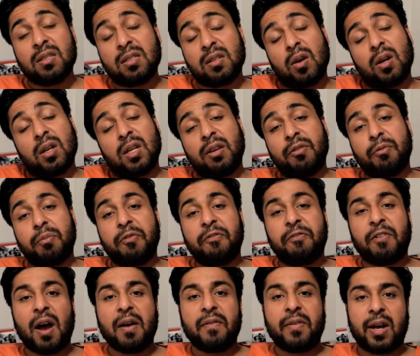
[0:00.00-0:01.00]
so I'd give them a
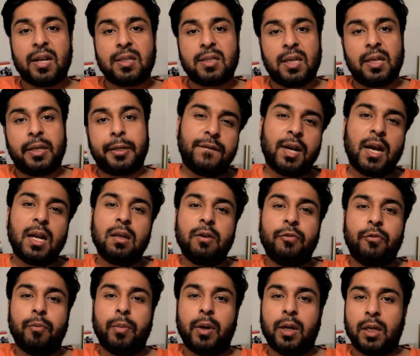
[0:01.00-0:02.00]
5 out of 10. Value
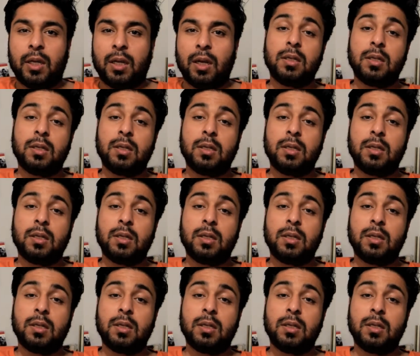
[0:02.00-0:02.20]
for money.